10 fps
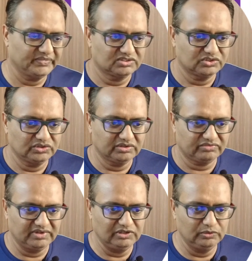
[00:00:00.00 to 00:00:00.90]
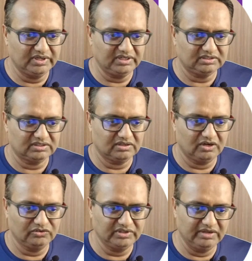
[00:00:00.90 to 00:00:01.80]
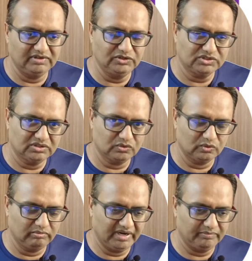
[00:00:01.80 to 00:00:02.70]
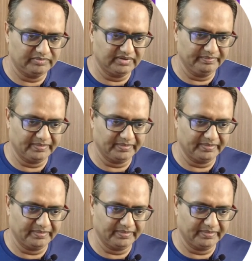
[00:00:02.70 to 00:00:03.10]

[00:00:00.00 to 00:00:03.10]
So if we look at how the evolution roadmap